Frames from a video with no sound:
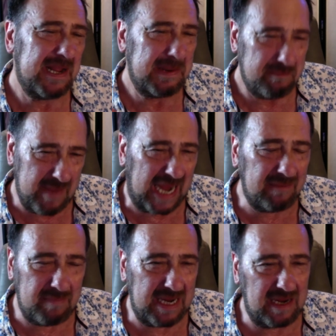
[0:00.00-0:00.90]

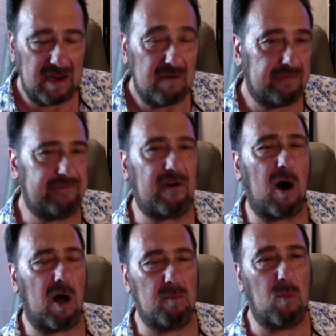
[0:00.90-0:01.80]
made me
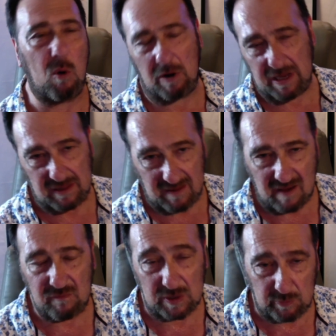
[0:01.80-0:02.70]
fall more in
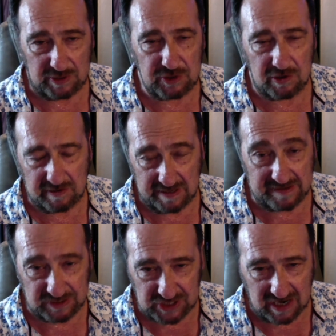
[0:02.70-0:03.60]
love with Return of
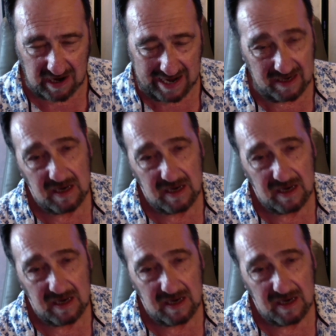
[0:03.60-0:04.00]
the Jedi.